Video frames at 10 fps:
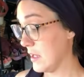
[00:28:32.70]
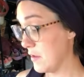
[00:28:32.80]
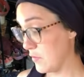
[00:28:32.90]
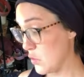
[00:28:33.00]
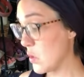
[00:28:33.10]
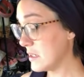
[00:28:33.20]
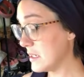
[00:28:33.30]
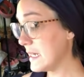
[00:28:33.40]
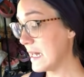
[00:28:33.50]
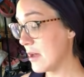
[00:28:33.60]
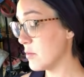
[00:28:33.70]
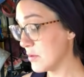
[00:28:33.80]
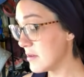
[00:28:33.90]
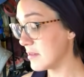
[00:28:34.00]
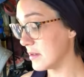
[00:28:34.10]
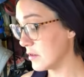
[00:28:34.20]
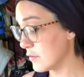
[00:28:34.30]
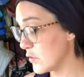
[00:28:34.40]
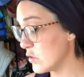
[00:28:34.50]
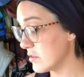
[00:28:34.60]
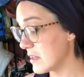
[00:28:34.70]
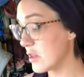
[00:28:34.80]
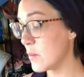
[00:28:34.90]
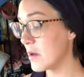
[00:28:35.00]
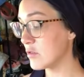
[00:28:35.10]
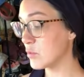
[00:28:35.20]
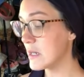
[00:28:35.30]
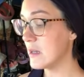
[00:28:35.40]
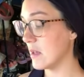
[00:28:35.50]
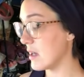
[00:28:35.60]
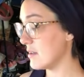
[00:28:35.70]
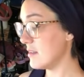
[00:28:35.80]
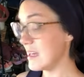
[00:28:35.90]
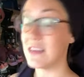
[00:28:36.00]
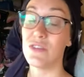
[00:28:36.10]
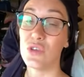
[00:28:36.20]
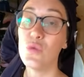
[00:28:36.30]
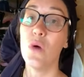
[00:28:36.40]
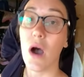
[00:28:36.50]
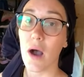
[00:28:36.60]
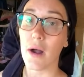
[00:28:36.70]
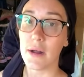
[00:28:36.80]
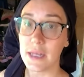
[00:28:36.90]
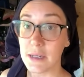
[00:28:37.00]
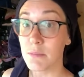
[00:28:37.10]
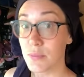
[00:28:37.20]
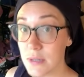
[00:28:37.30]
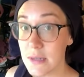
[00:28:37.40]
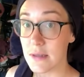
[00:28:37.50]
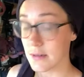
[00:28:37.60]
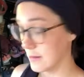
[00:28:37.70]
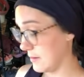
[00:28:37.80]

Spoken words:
If you are to get out of prison, the first thing you must realize is you are in prison.